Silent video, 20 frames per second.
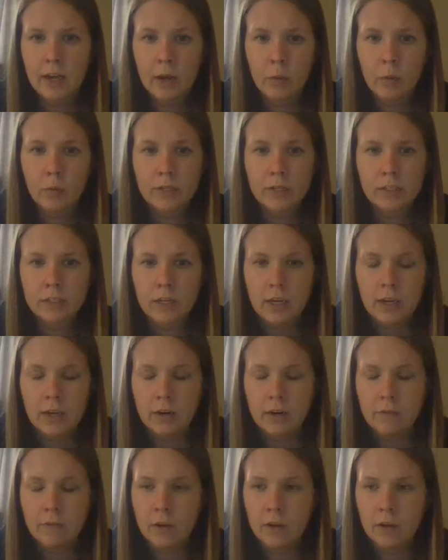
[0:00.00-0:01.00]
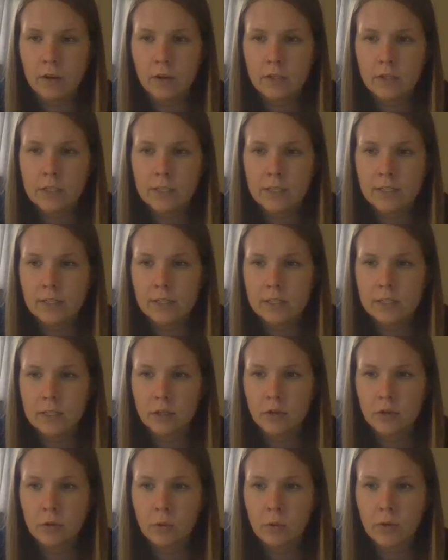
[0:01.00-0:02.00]
and what's kind of a
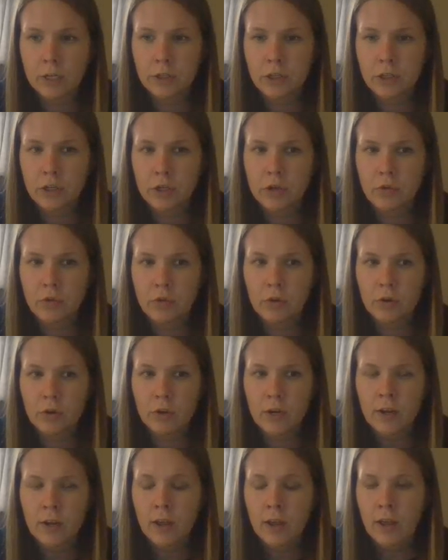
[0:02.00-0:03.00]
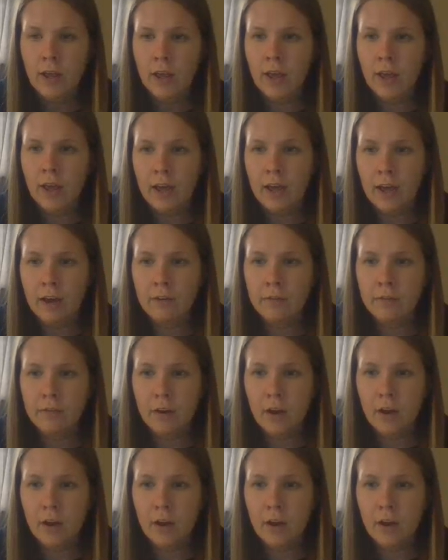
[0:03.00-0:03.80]
statistical question you could have